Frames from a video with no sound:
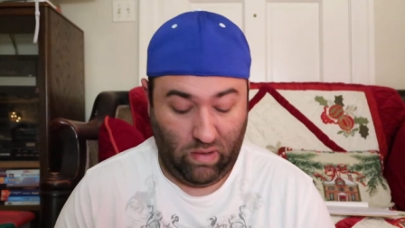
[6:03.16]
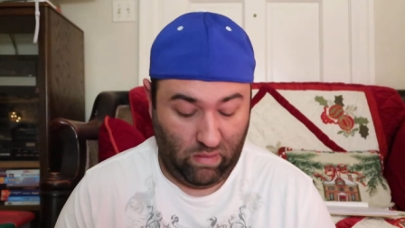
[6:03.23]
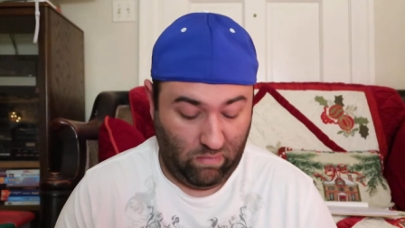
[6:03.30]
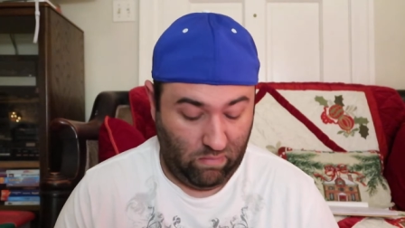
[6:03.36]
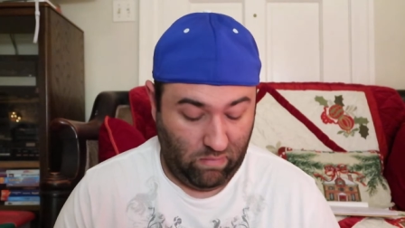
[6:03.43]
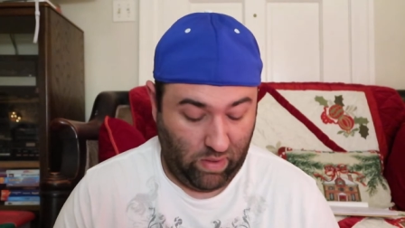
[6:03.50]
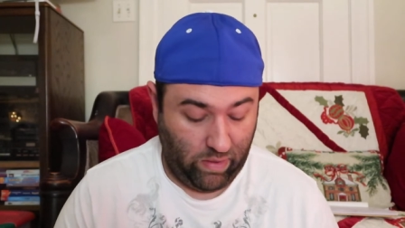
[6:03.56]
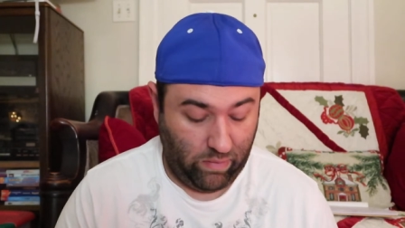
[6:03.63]

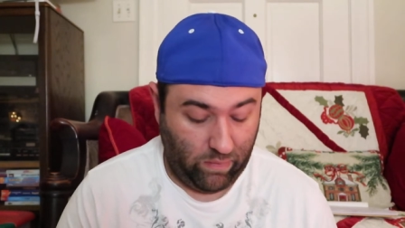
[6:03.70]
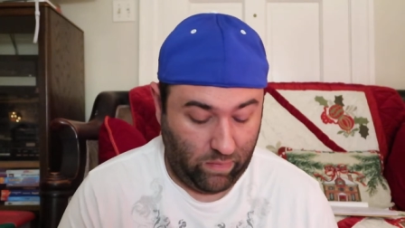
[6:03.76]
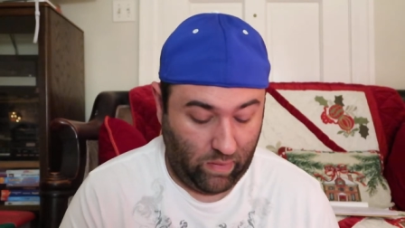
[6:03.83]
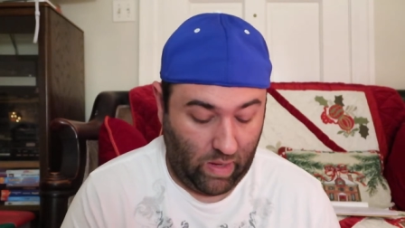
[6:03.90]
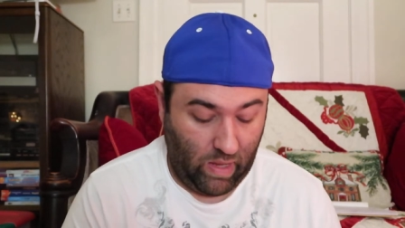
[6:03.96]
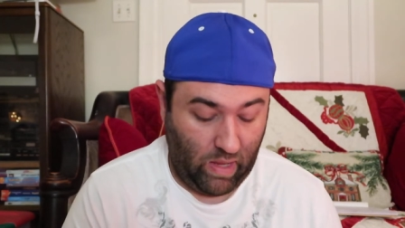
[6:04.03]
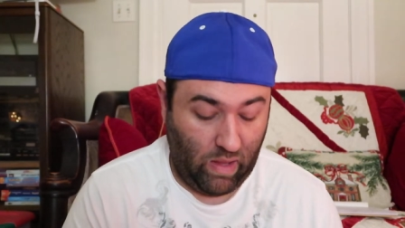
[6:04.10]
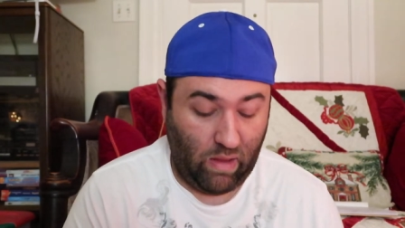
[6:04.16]
don't
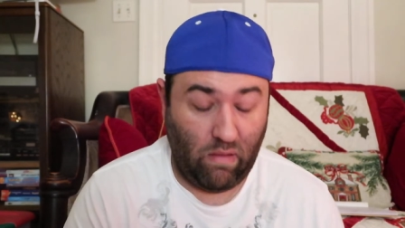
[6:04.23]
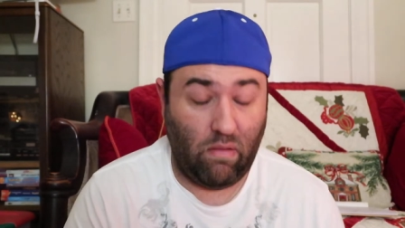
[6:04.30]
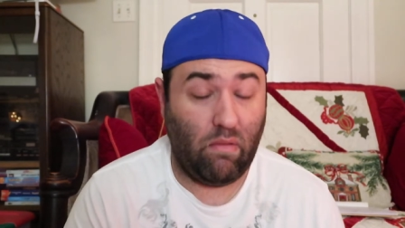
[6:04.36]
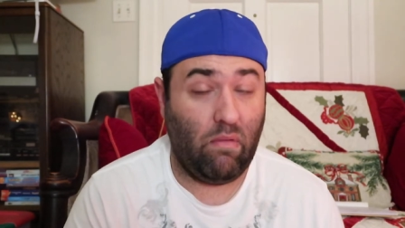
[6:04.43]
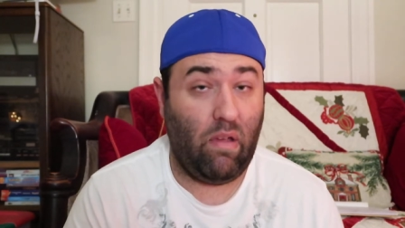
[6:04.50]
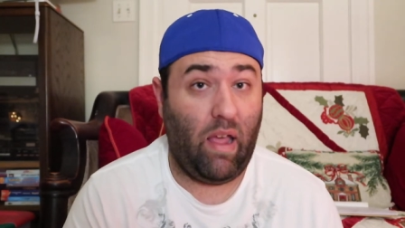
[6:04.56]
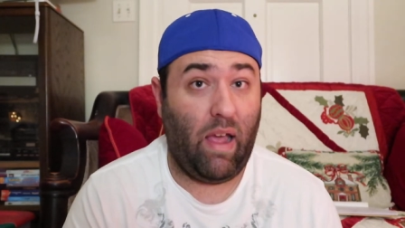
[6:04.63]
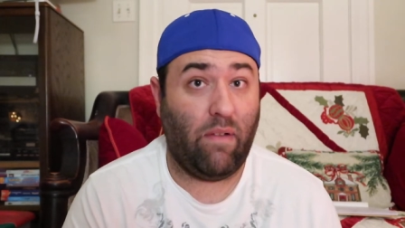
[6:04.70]

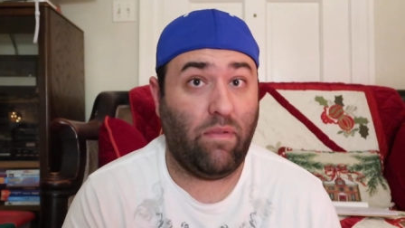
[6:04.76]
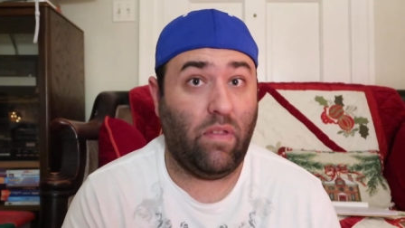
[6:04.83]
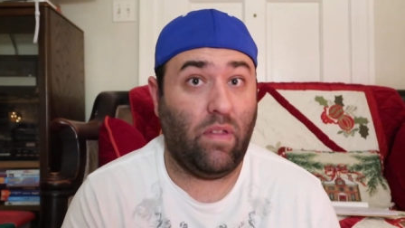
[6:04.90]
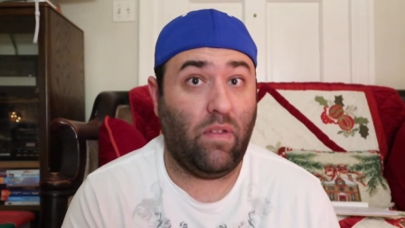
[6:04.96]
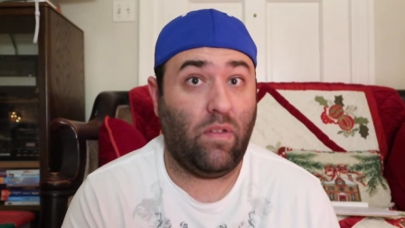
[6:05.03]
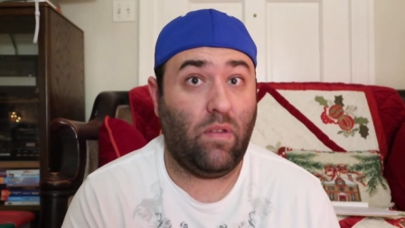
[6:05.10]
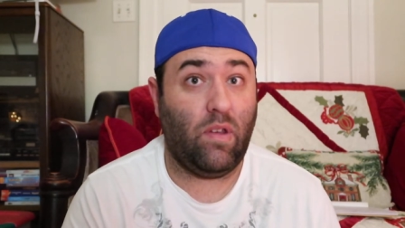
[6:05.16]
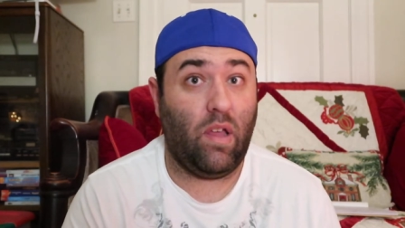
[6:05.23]
understand half of
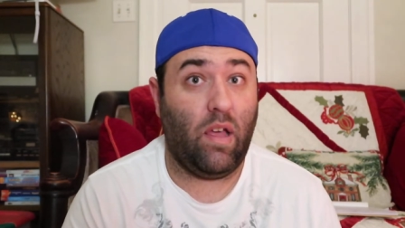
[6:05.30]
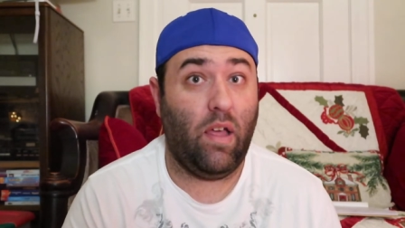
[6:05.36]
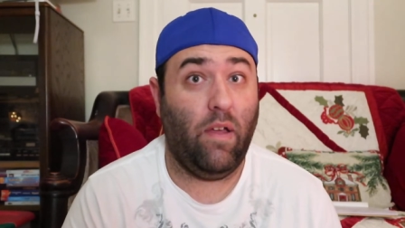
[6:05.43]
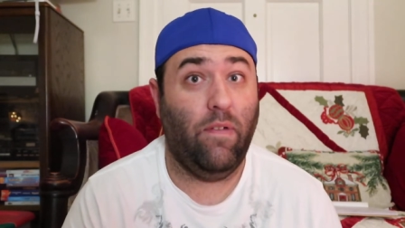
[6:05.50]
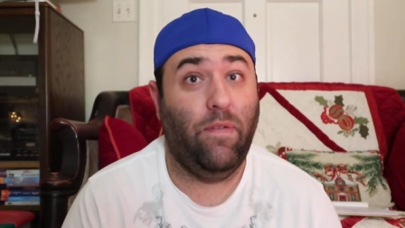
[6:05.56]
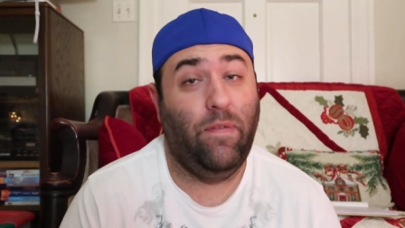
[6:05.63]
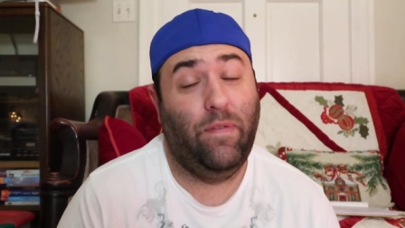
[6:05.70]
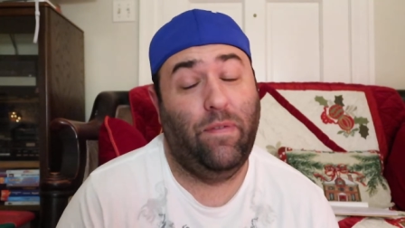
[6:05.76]
this
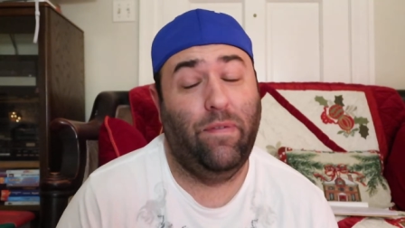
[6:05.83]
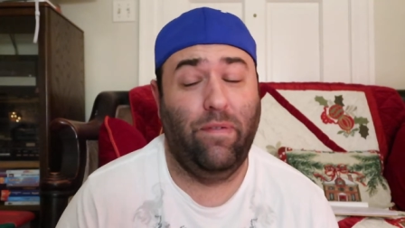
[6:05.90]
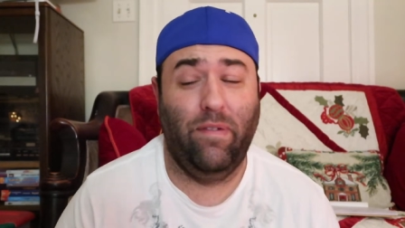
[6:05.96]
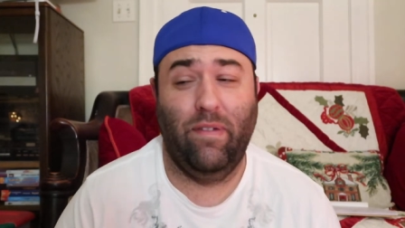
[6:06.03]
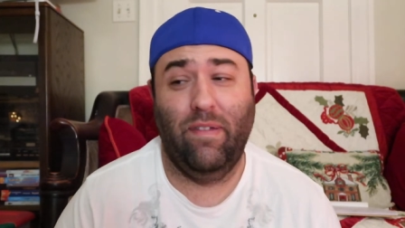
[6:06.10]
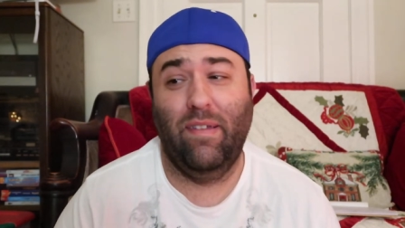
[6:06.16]
stuff.